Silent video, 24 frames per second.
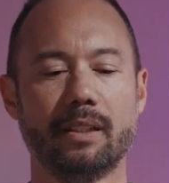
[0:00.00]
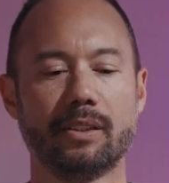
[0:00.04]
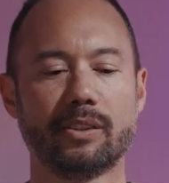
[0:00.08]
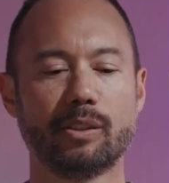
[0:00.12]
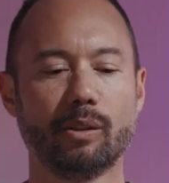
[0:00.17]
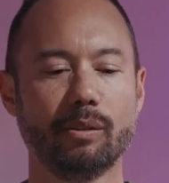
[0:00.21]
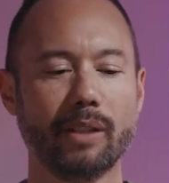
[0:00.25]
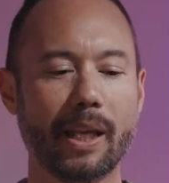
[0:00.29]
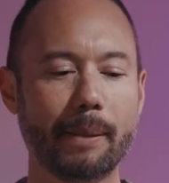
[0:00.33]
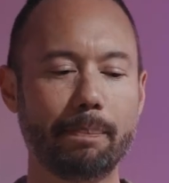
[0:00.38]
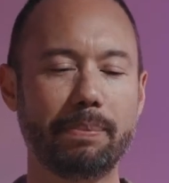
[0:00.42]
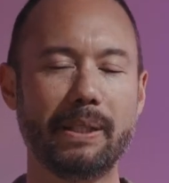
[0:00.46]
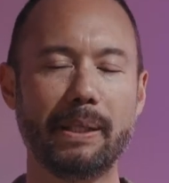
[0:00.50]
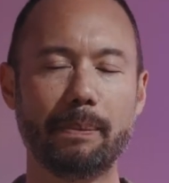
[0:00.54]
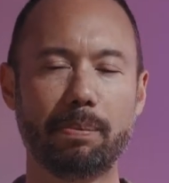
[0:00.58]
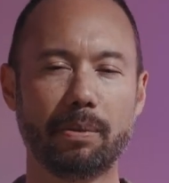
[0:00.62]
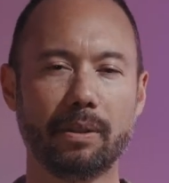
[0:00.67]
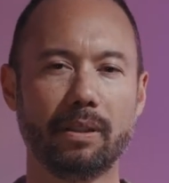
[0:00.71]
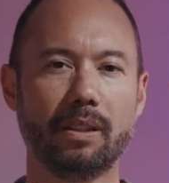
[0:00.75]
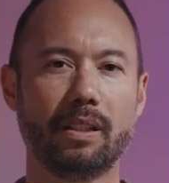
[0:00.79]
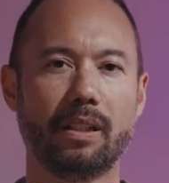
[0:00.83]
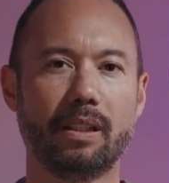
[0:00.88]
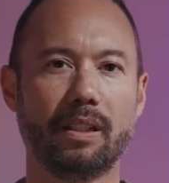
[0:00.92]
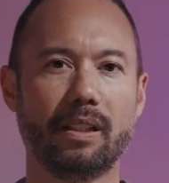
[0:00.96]
So let
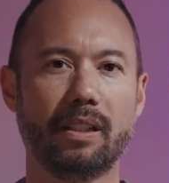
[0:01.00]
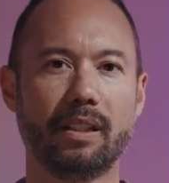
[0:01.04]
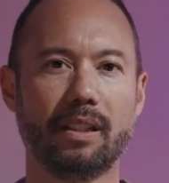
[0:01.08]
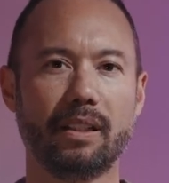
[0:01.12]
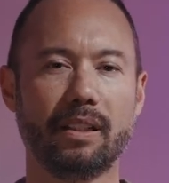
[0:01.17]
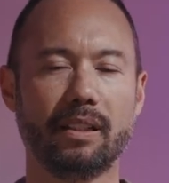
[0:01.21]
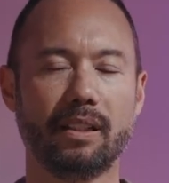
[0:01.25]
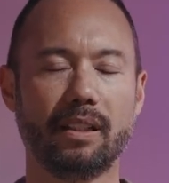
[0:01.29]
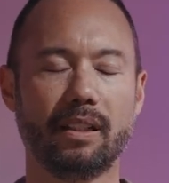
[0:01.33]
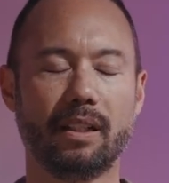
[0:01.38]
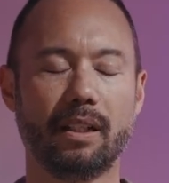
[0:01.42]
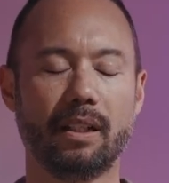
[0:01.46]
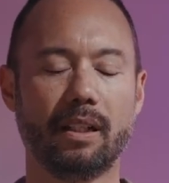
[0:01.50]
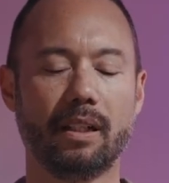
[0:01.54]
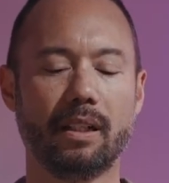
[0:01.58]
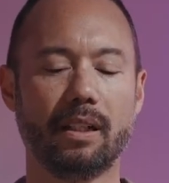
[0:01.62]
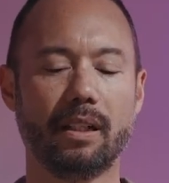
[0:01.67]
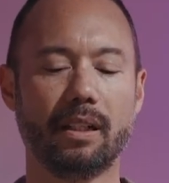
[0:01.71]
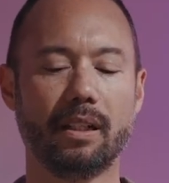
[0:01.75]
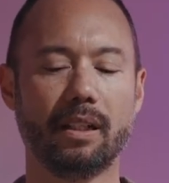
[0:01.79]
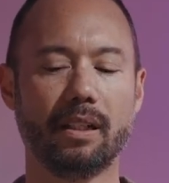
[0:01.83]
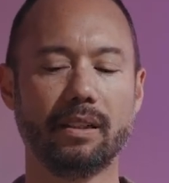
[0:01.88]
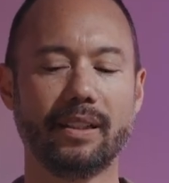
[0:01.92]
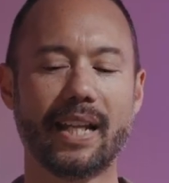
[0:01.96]
people
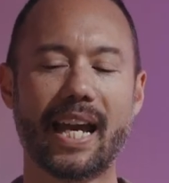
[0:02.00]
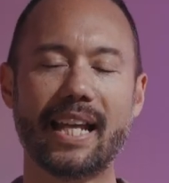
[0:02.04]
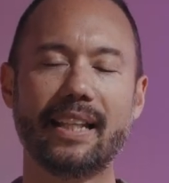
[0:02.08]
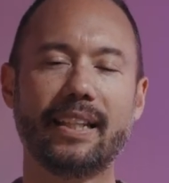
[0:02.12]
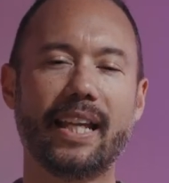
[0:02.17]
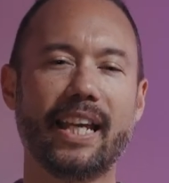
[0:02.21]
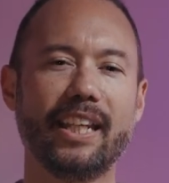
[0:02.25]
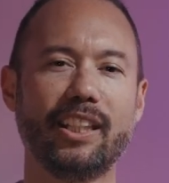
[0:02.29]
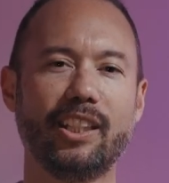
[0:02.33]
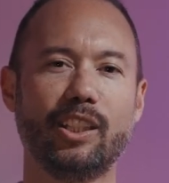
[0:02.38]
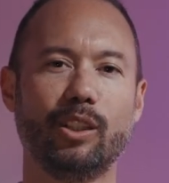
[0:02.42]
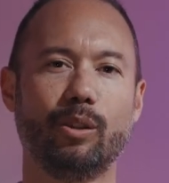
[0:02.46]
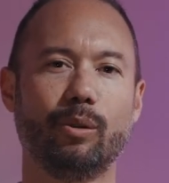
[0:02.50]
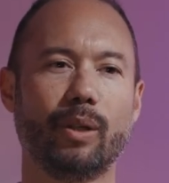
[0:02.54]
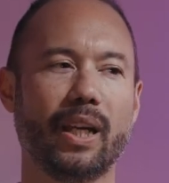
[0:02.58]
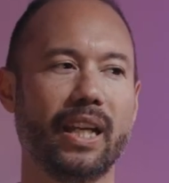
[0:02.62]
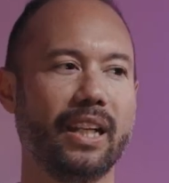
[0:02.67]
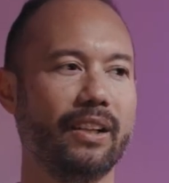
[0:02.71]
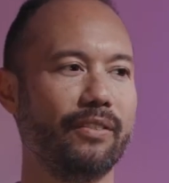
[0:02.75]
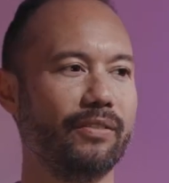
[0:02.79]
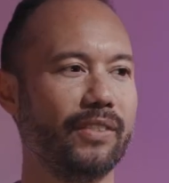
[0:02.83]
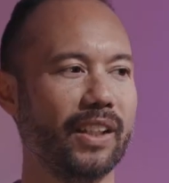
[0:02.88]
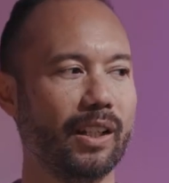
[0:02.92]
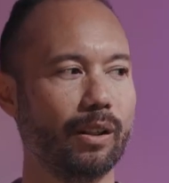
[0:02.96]
uh, not like you.
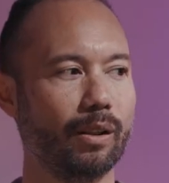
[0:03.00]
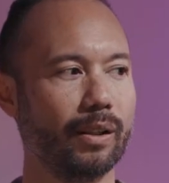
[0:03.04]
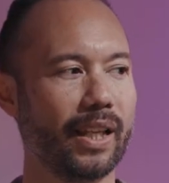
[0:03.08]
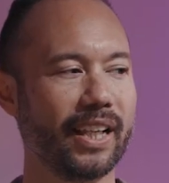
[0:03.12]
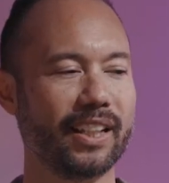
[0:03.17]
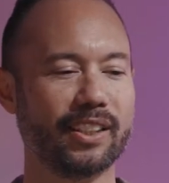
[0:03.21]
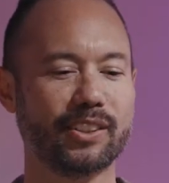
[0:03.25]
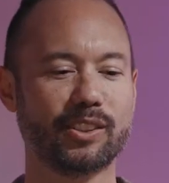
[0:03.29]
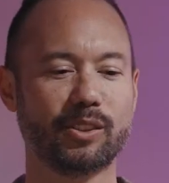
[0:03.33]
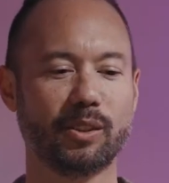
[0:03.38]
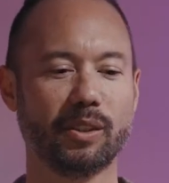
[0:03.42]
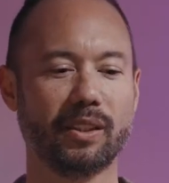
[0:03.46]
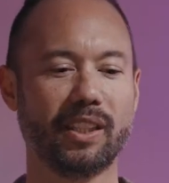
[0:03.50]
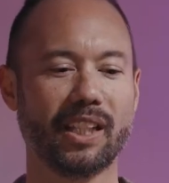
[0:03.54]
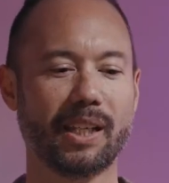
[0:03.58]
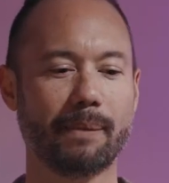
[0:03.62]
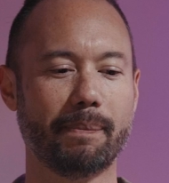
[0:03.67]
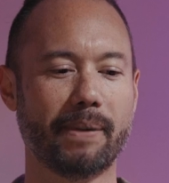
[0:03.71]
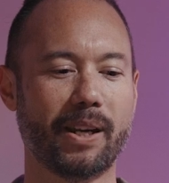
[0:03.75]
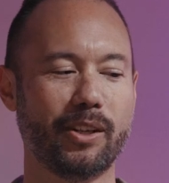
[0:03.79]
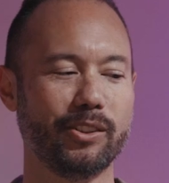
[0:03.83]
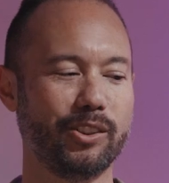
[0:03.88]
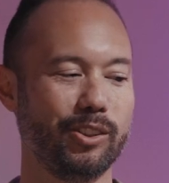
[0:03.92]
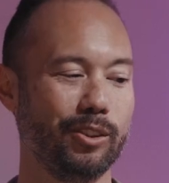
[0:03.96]
And if they don't like a certain thing
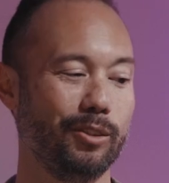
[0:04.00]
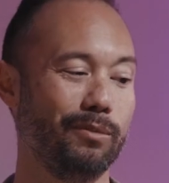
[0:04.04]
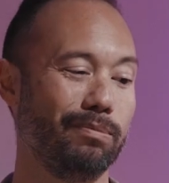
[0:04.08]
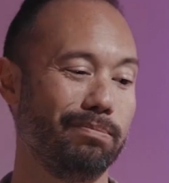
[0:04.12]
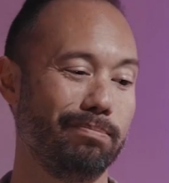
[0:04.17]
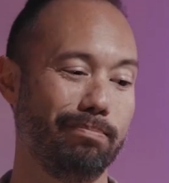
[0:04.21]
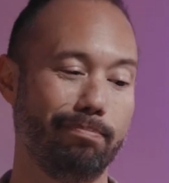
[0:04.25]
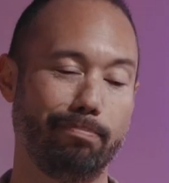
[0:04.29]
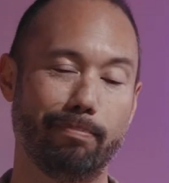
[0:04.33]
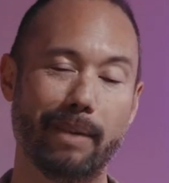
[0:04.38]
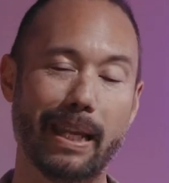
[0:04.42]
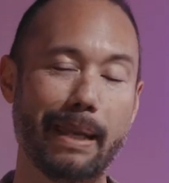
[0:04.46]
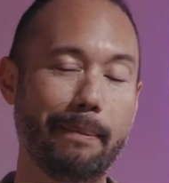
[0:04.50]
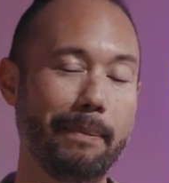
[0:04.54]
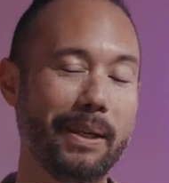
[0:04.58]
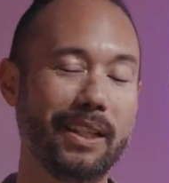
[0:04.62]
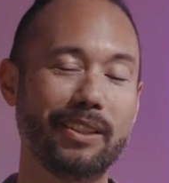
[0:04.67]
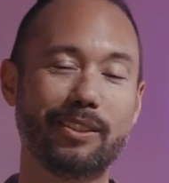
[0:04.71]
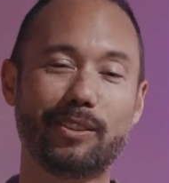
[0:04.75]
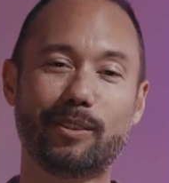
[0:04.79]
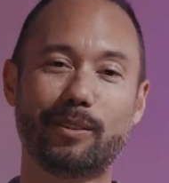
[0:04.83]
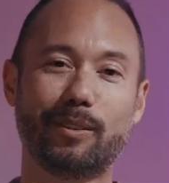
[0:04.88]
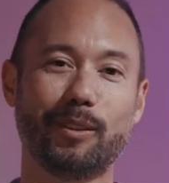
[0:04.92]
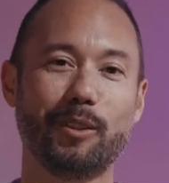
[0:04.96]
about you, maybe
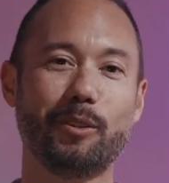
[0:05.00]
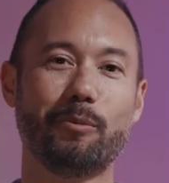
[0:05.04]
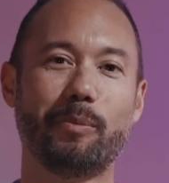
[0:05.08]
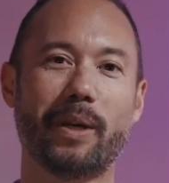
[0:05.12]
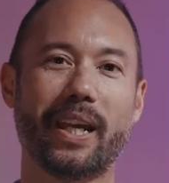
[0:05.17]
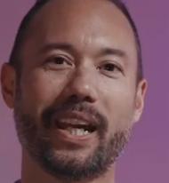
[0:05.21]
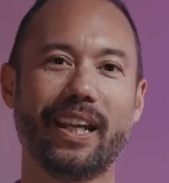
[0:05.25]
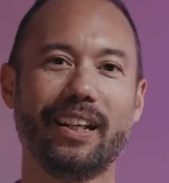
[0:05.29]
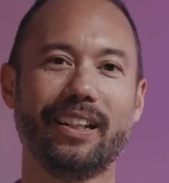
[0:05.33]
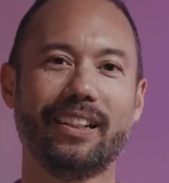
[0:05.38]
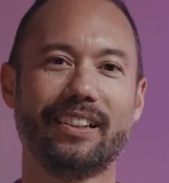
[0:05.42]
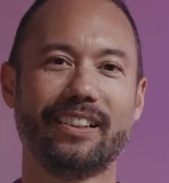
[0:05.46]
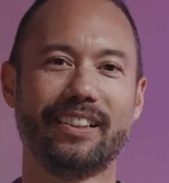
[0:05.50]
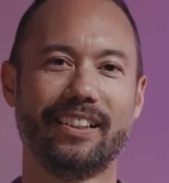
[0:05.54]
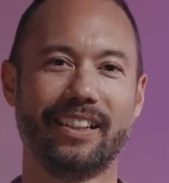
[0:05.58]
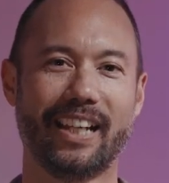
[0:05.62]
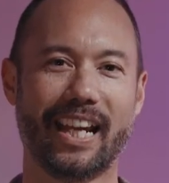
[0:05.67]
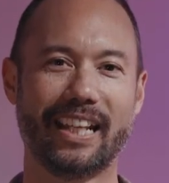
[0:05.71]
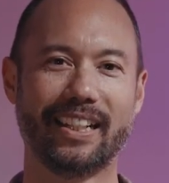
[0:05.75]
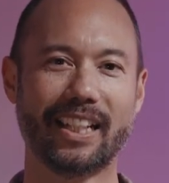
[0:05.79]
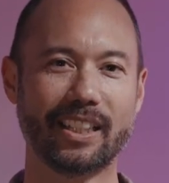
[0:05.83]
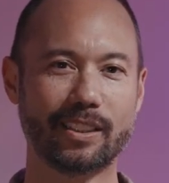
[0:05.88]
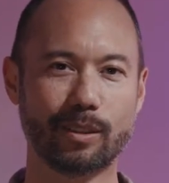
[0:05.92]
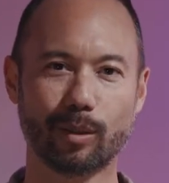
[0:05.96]
it's true, man.
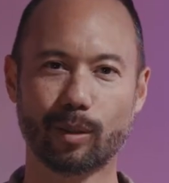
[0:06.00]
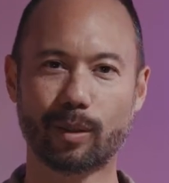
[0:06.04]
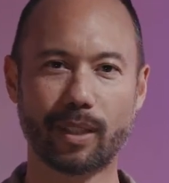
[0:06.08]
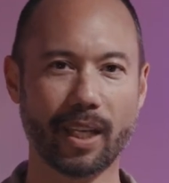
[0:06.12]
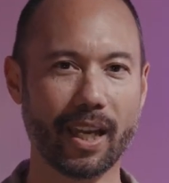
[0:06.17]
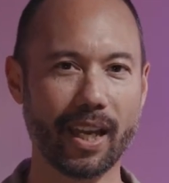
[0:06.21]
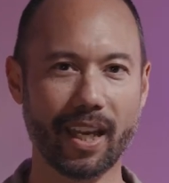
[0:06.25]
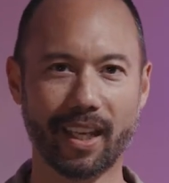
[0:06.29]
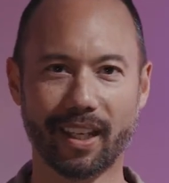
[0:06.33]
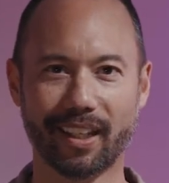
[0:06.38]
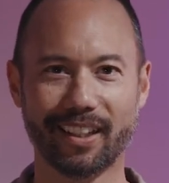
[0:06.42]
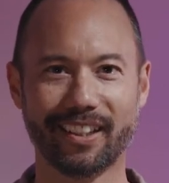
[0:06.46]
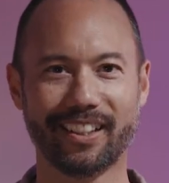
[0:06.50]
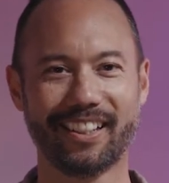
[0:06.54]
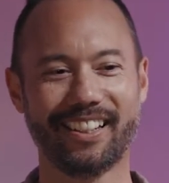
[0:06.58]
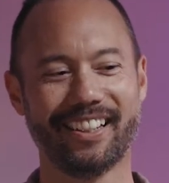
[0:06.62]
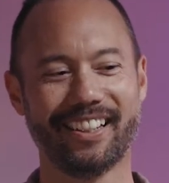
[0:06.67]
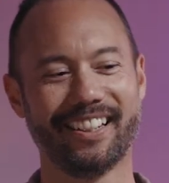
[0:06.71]
And that's okay.